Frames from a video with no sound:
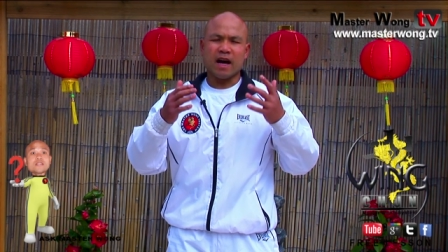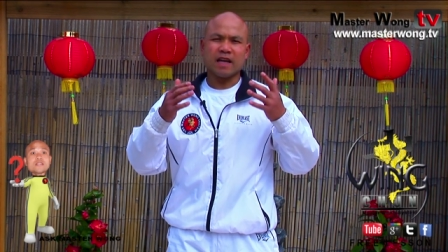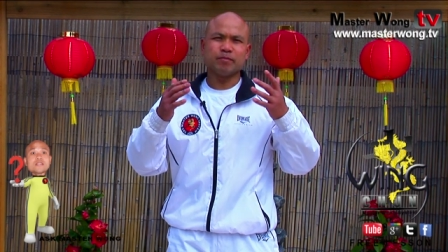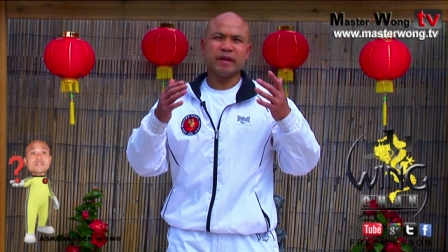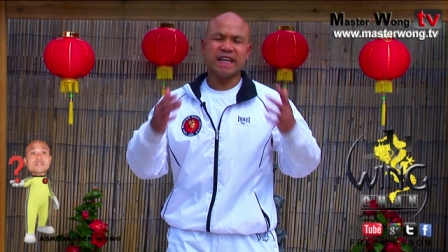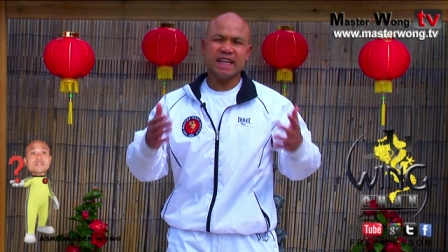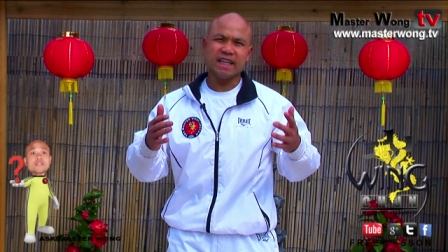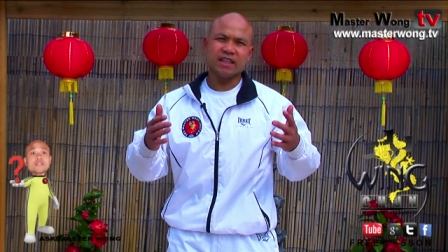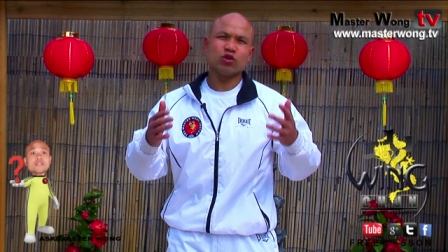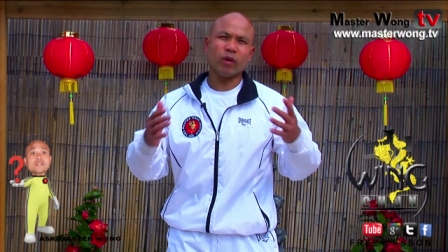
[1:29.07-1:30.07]
At
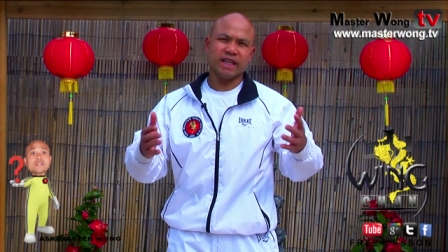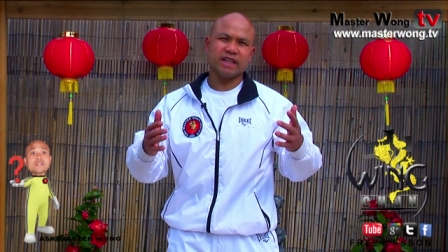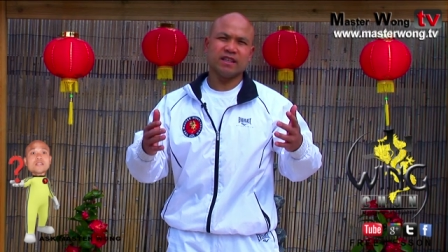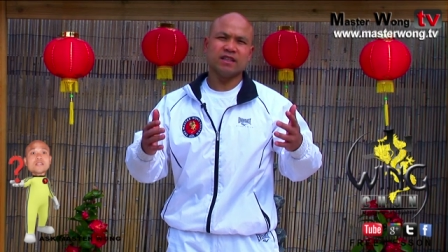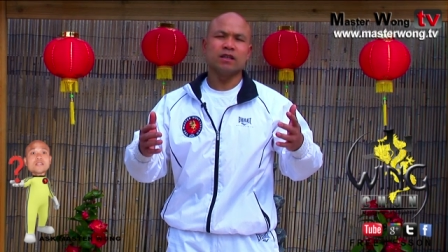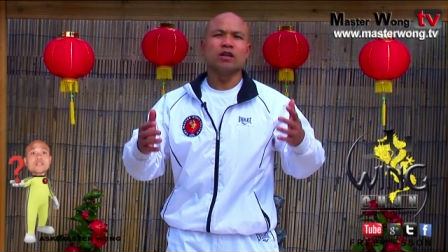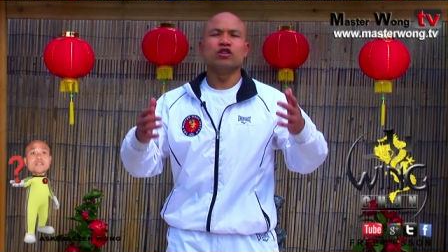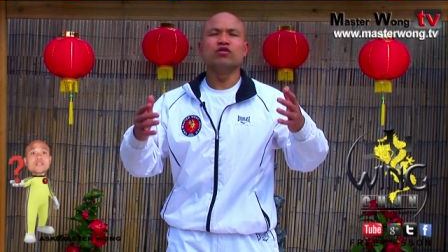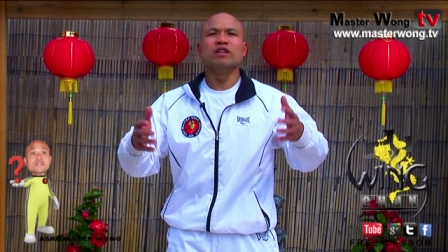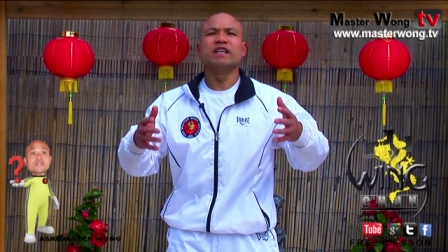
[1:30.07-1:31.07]
beginning training,
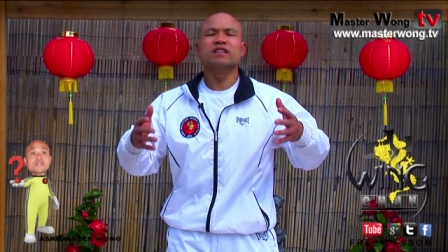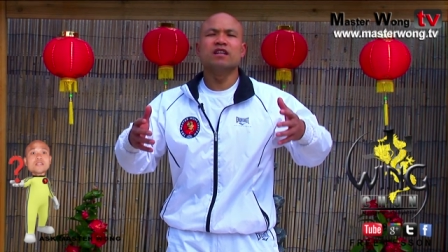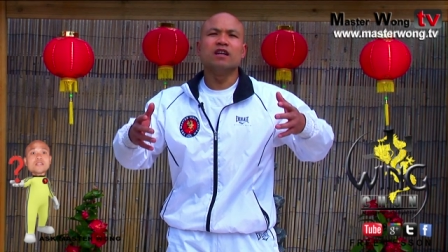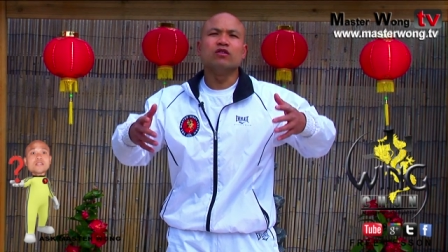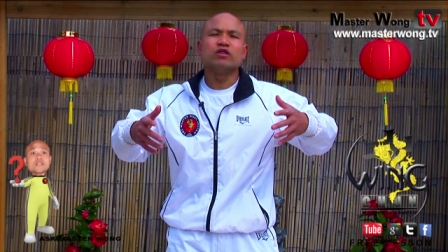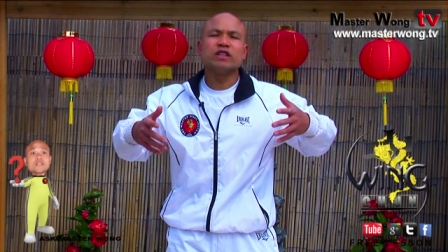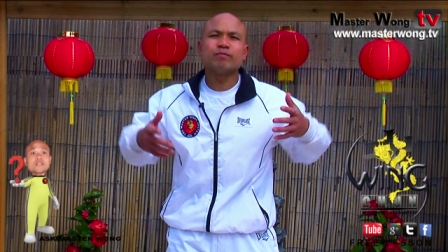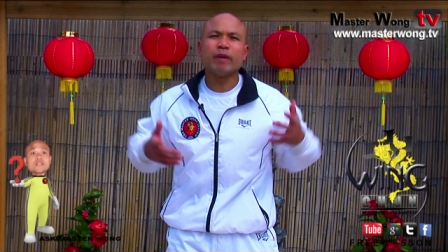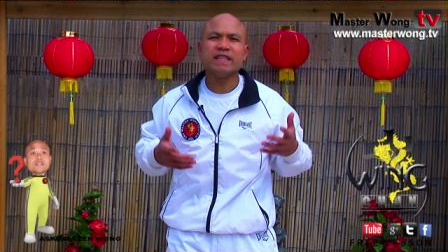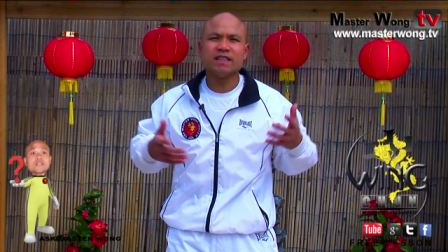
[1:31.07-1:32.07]
you need to learn all this
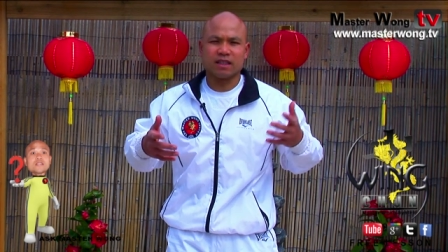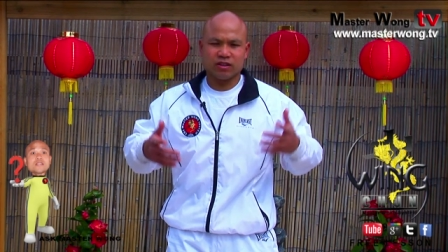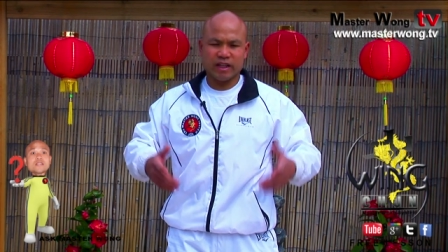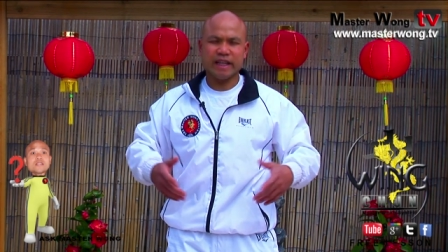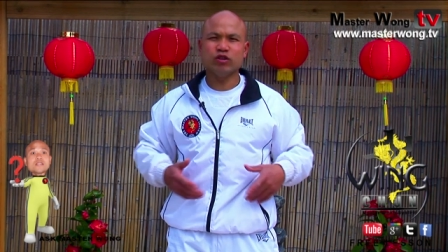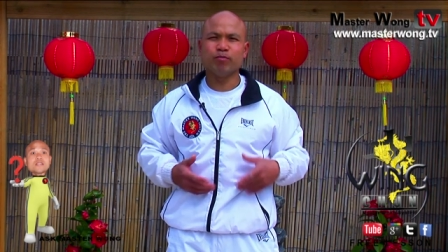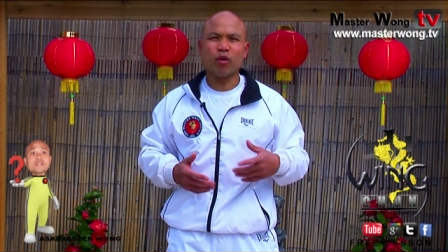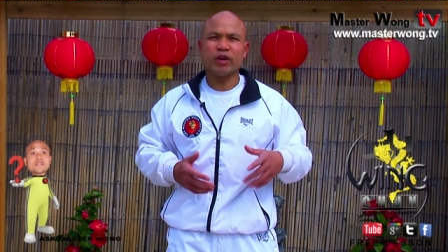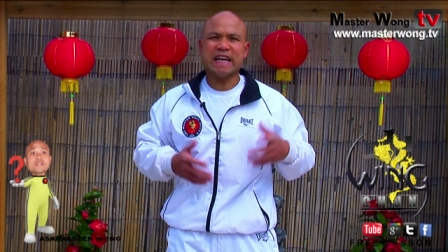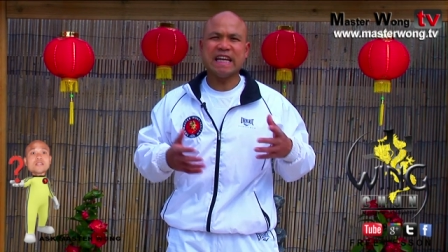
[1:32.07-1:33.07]
basic to get your
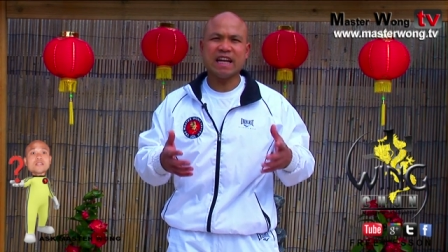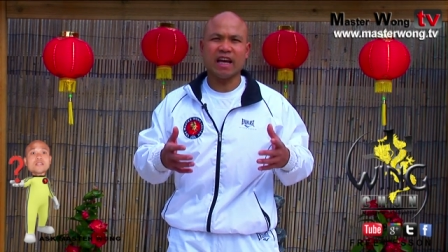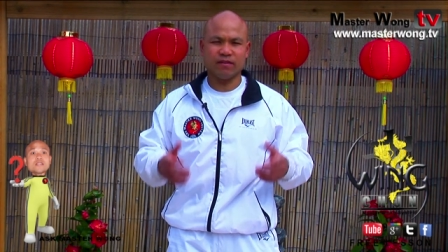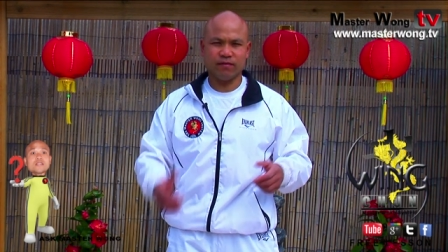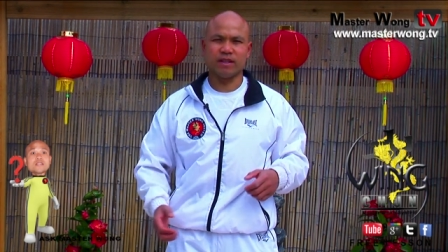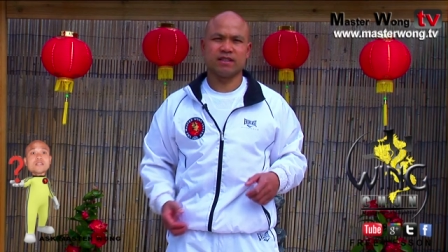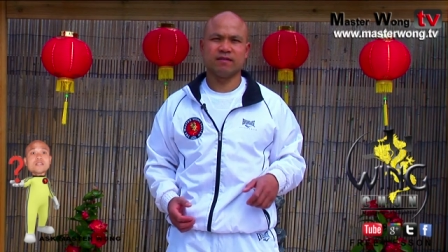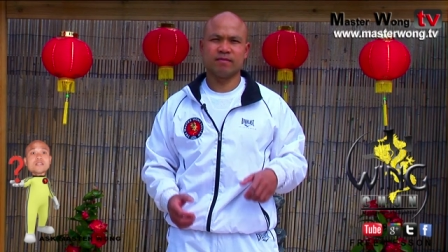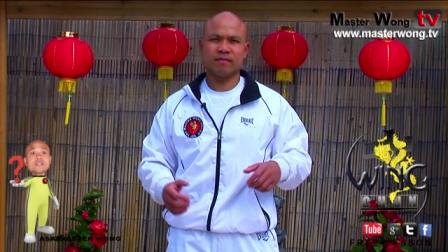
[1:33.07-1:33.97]
body in line first.